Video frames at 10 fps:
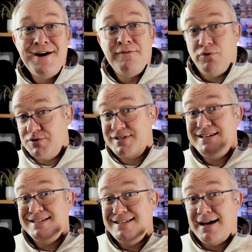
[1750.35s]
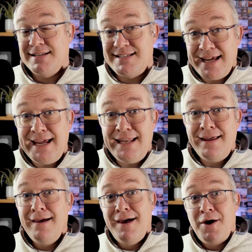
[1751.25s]
for season 19,
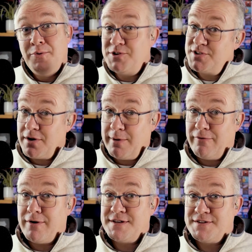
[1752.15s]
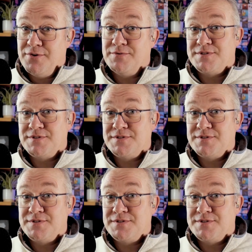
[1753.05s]
which is coming very soon.